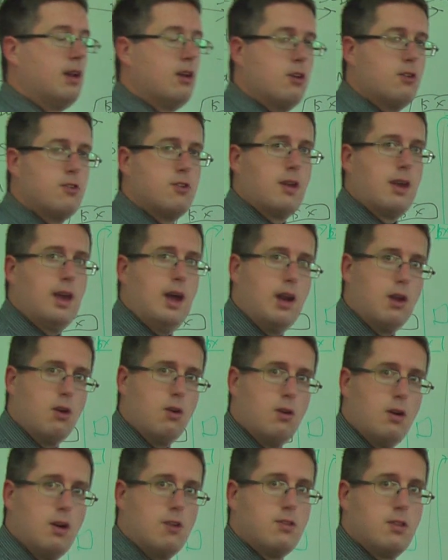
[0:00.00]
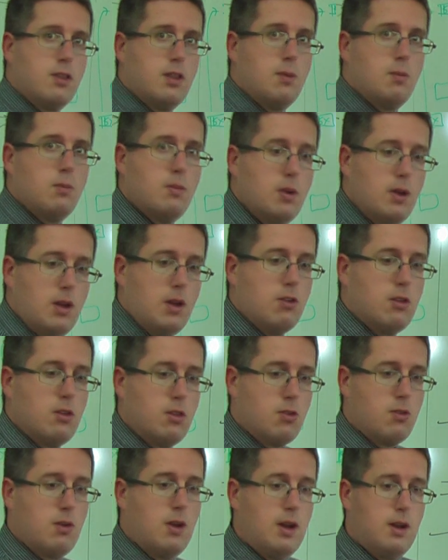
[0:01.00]
Looks at categorising them into
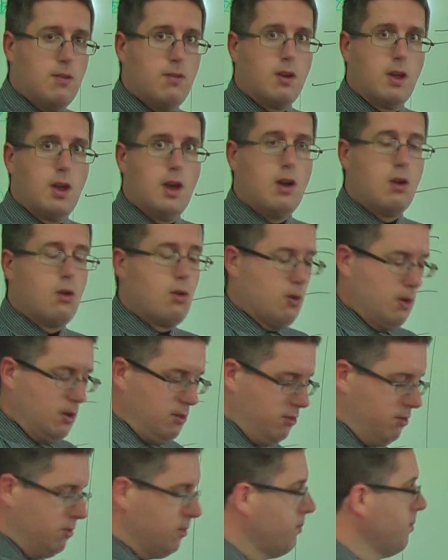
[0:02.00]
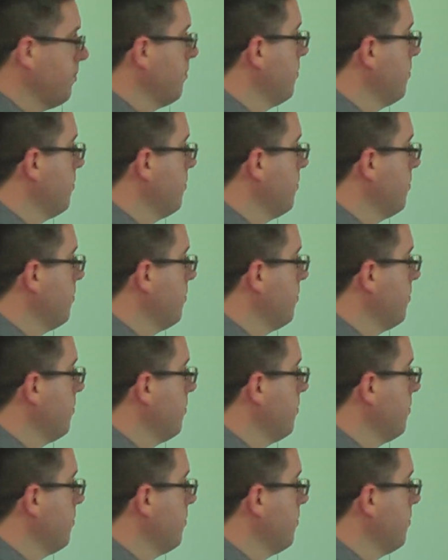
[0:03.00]
3 different categories.